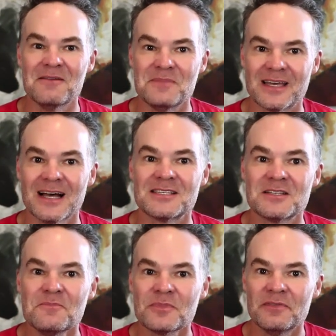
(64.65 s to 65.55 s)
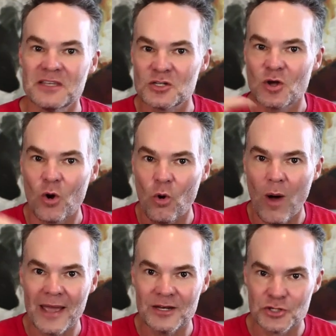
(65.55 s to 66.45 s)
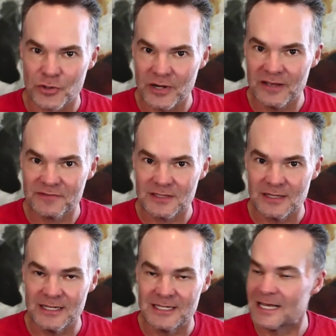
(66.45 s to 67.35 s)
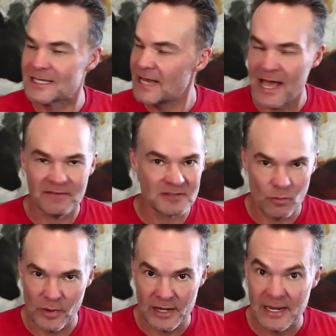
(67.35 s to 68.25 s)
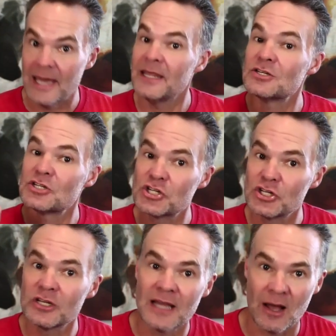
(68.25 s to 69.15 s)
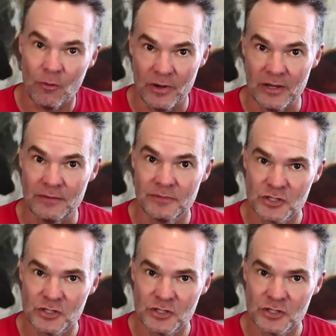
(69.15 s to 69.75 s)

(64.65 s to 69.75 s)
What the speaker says: Because this quiet drift, it doesn't have to win, and it should not win.